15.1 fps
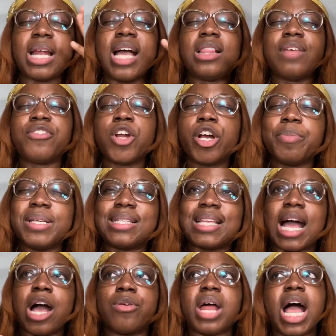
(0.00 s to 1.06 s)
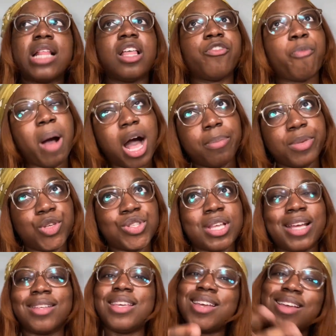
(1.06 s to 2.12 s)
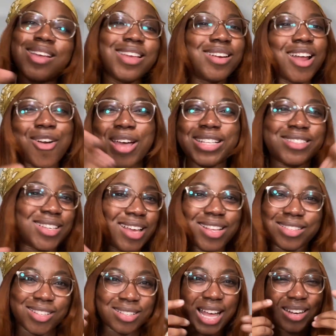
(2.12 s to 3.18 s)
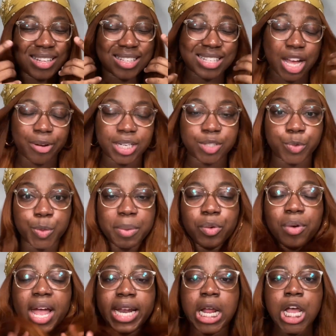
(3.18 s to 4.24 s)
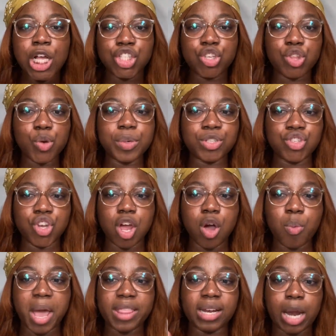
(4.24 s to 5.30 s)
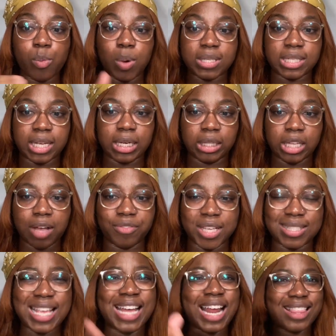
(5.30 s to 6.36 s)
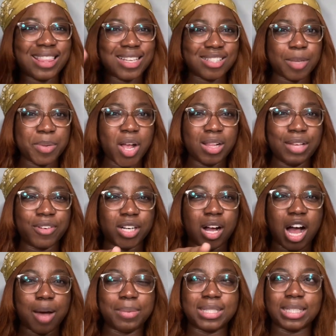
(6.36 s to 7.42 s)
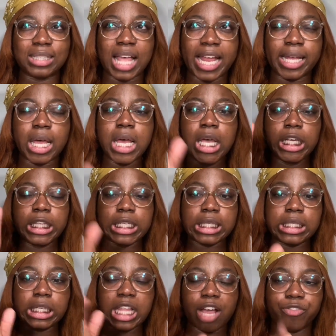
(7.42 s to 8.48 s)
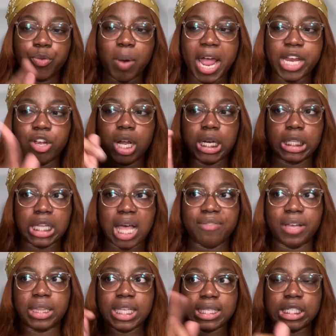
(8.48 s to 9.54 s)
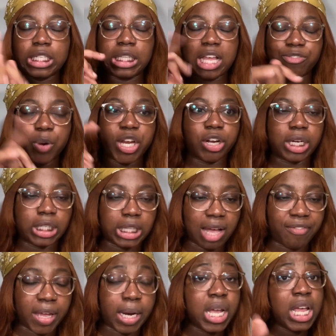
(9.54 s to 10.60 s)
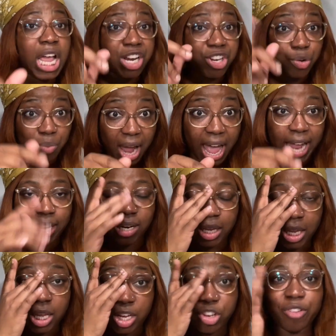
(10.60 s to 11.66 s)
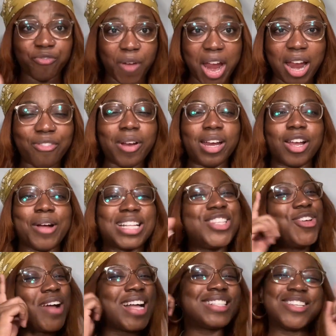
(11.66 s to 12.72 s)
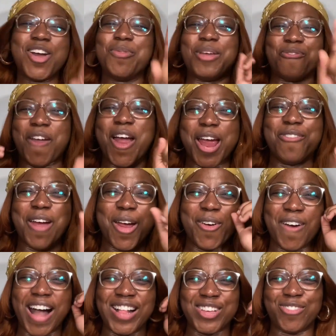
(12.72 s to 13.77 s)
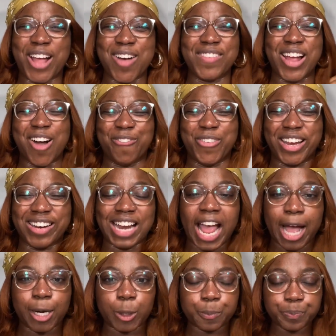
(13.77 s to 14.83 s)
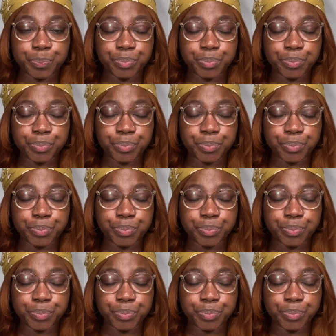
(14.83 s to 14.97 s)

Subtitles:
I love an R&B sound. I love pop music. You know, it just kind of, that's how it is with me, right? So there was no way that I wasn't going to love this. And I think some of y'all even commented, like, listen to Left or Right, you're going to love it. Listen to Left or Right, you're going to love it. And you're right. You're very, very correct. You guys know me very, very well. You've got me all figured out.